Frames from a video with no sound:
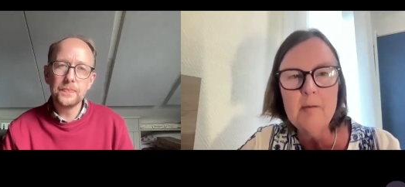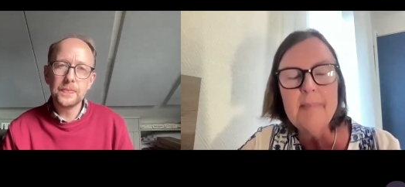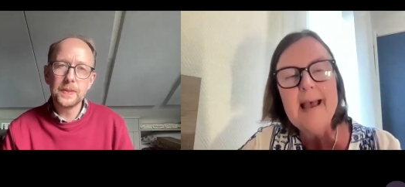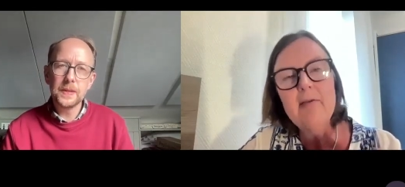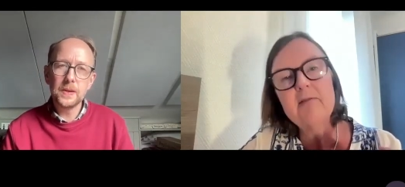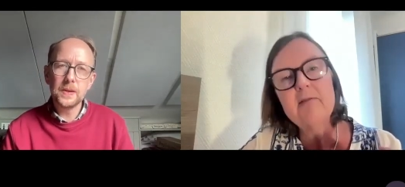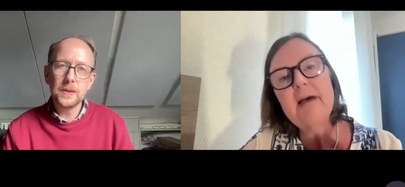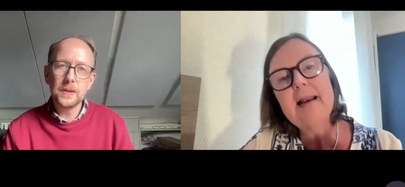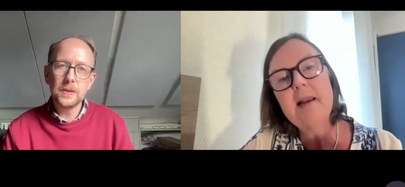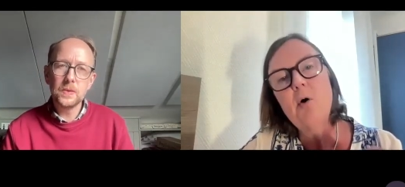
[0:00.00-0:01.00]
Speaker 1: more about the
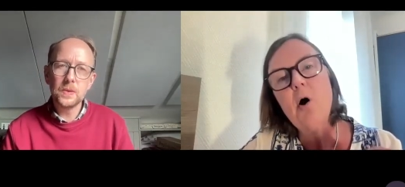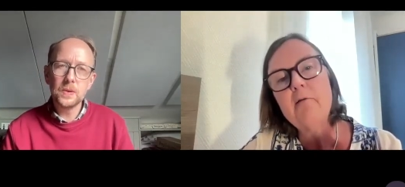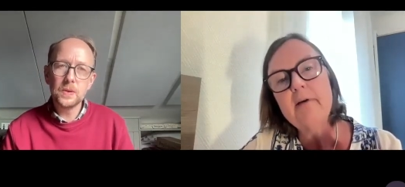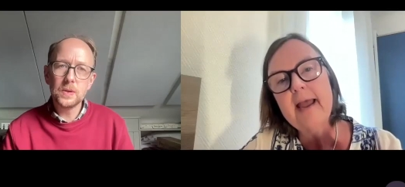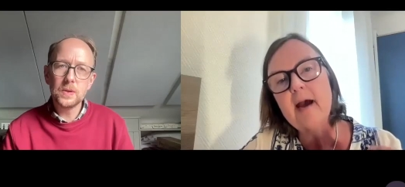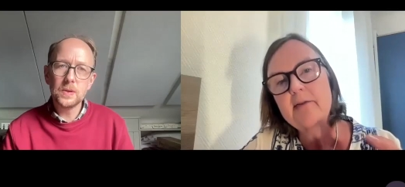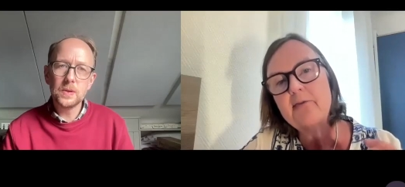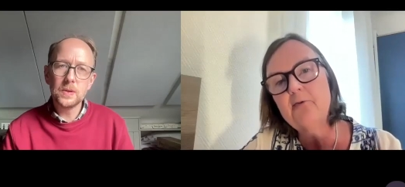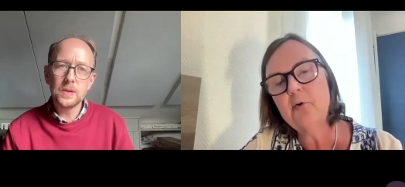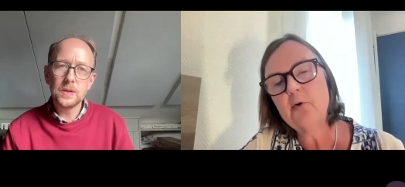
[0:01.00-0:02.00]
value of AI
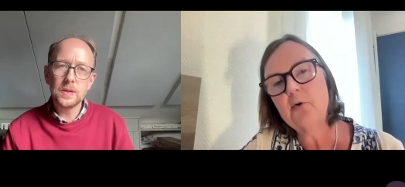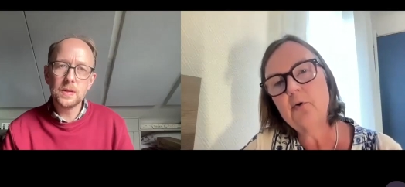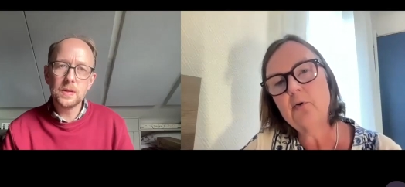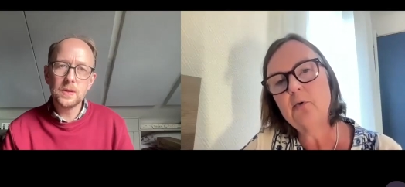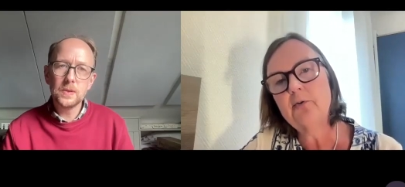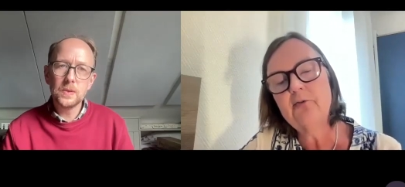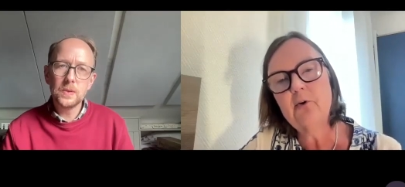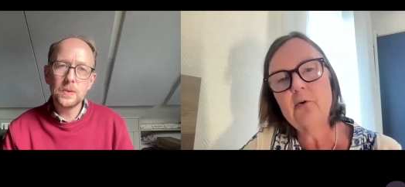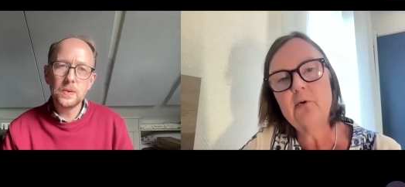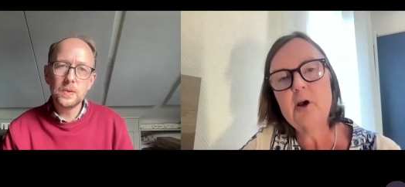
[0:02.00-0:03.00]
through
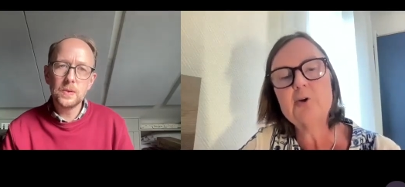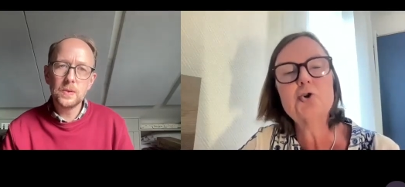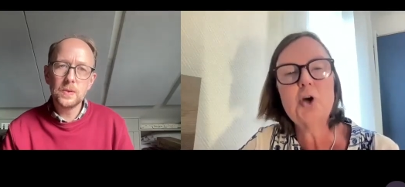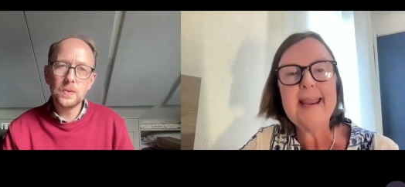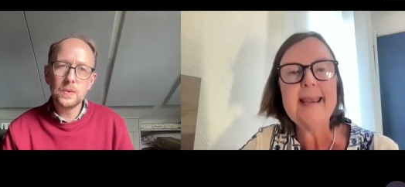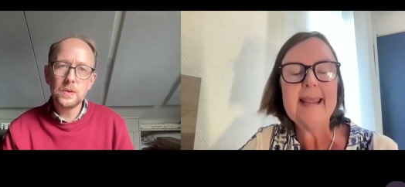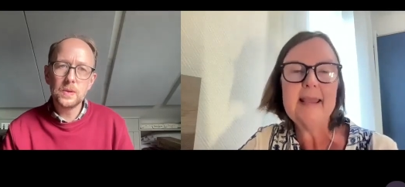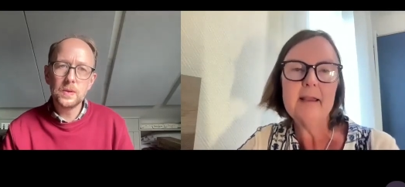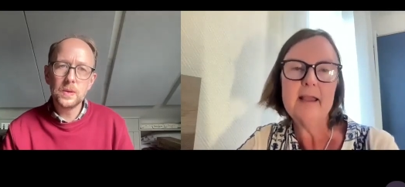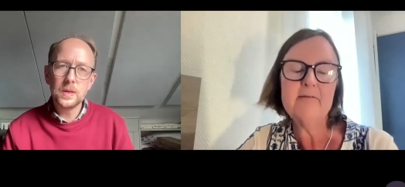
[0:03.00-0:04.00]
a
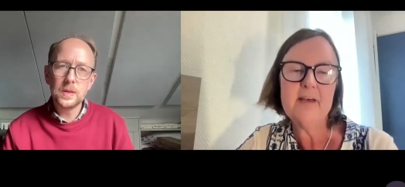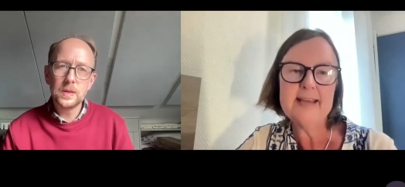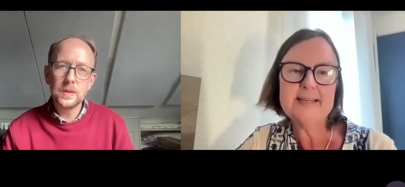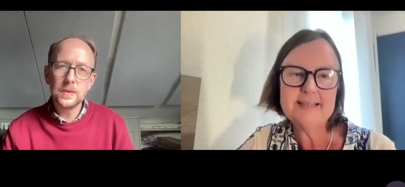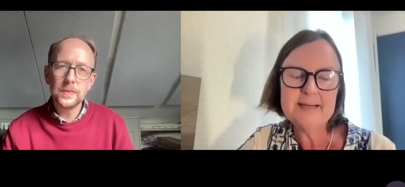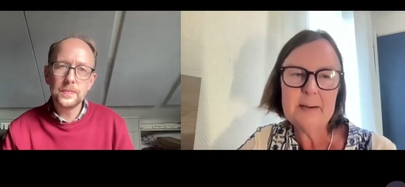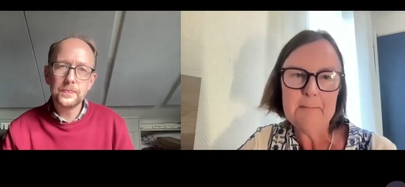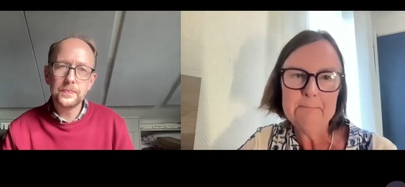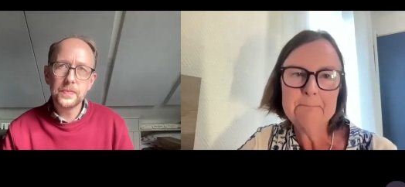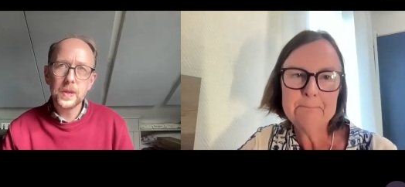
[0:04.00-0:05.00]
training event.
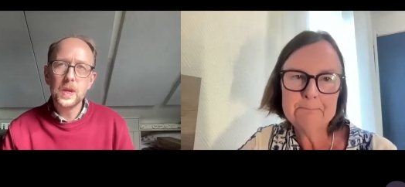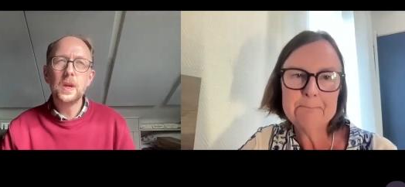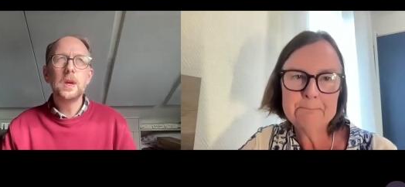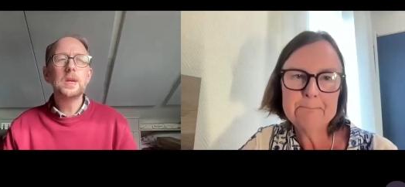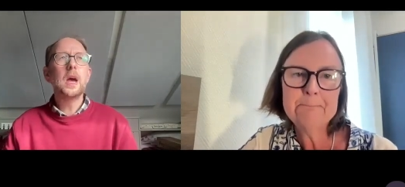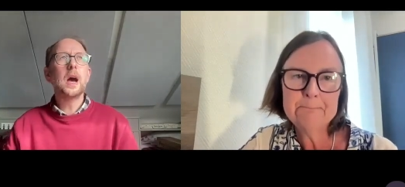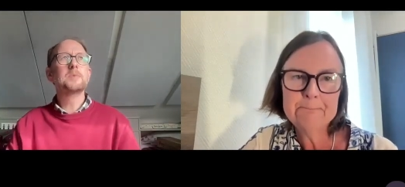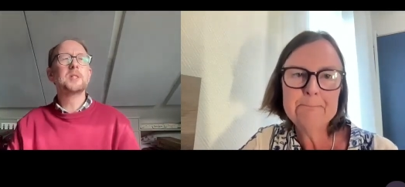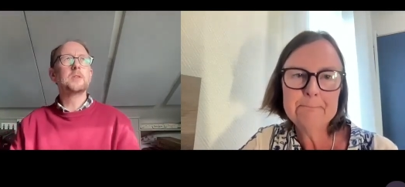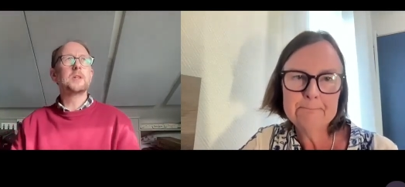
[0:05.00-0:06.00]
Speaker 2: Yeah,
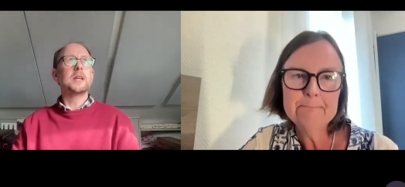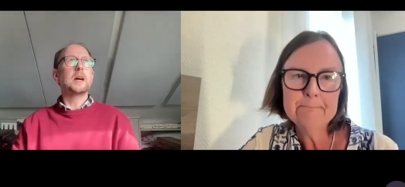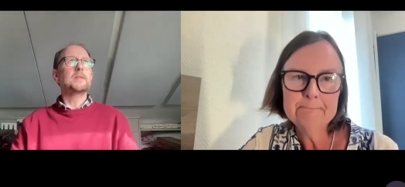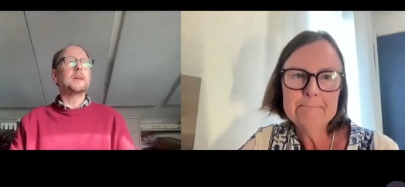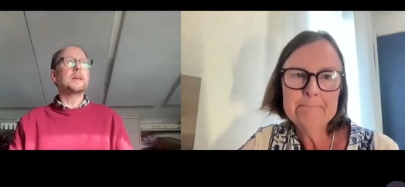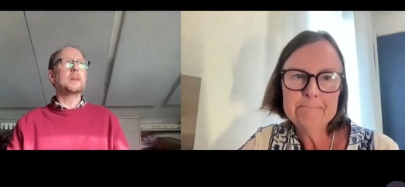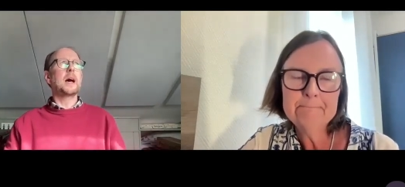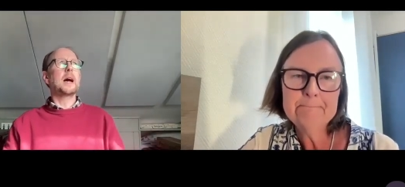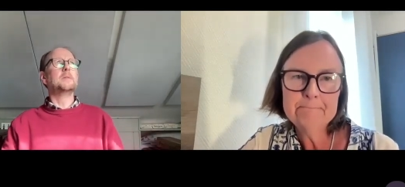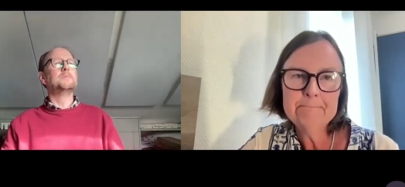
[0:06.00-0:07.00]
absolutely. I think
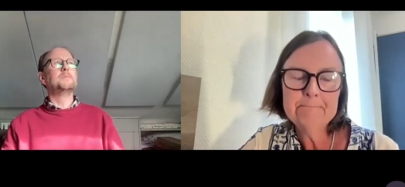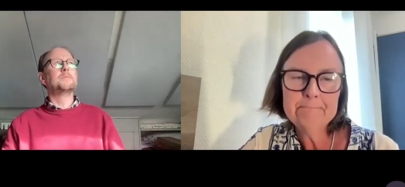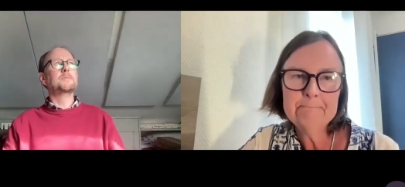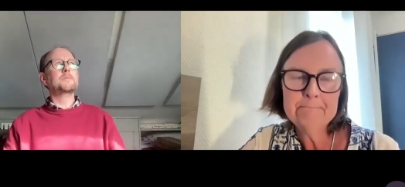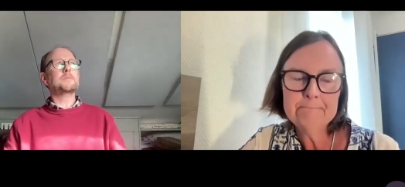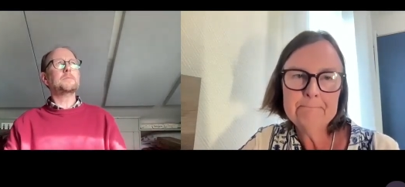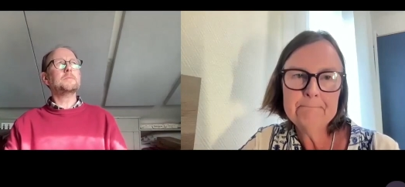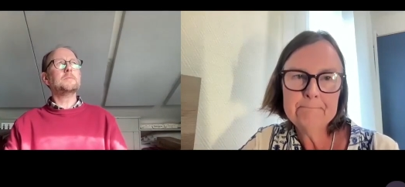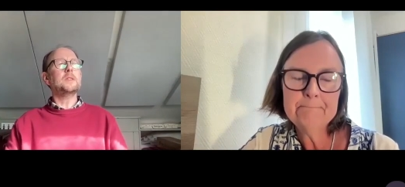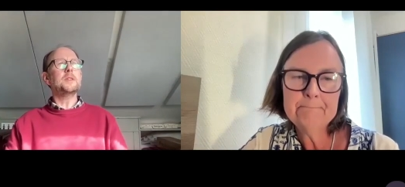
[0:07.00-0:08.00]

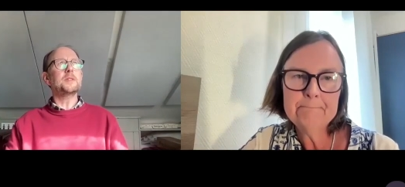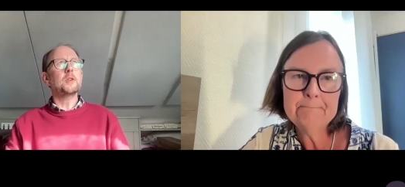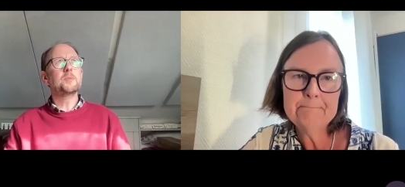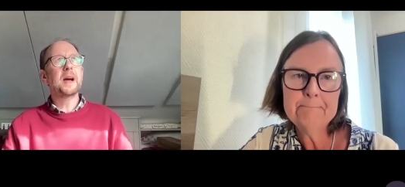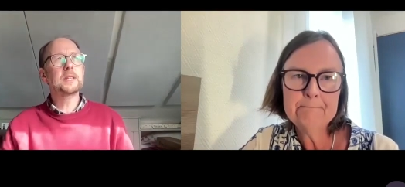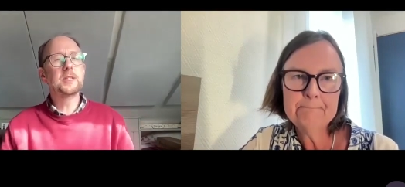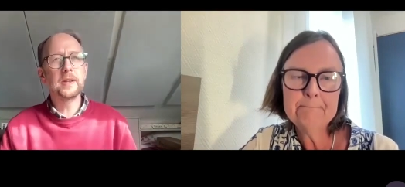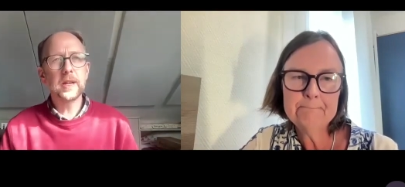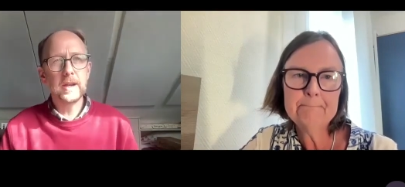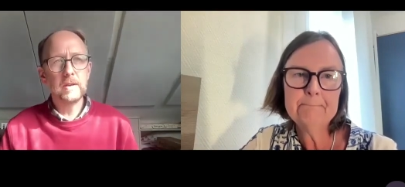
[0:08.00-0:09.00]
this goes back to the
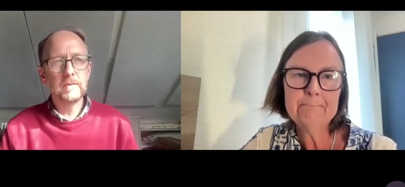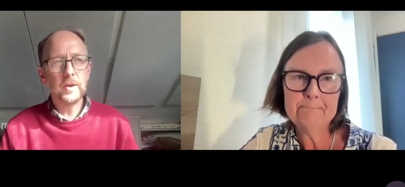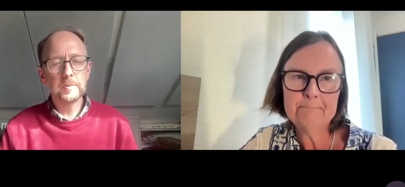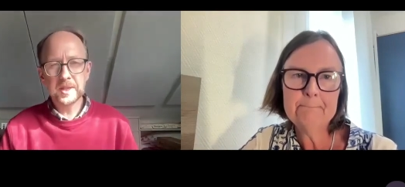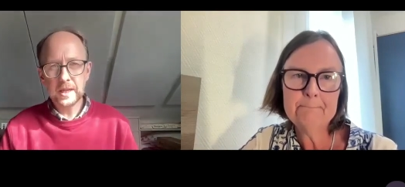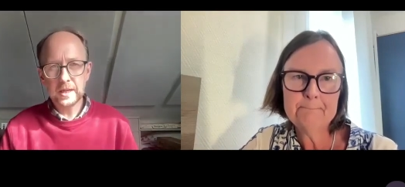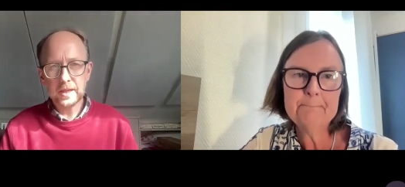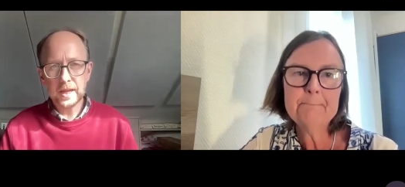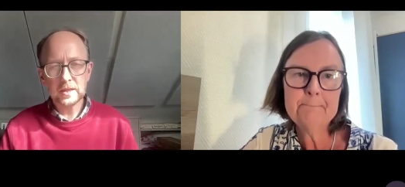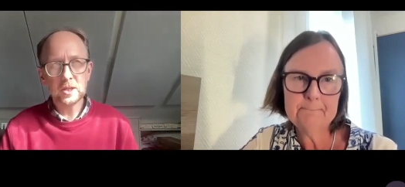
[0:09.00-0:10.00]
kind of upskilling
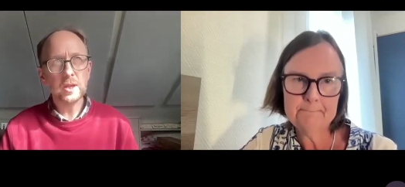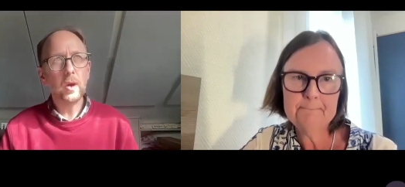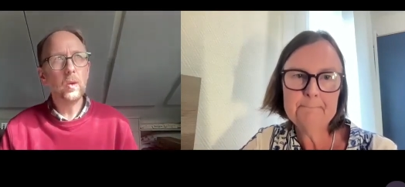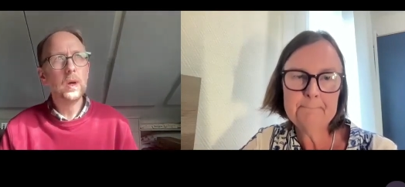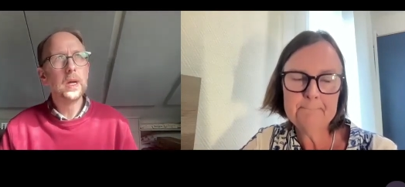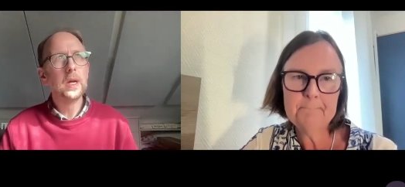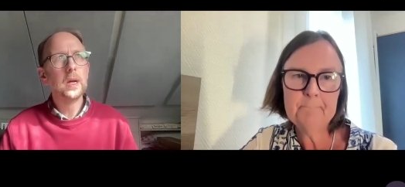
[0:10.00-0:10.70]
thing. So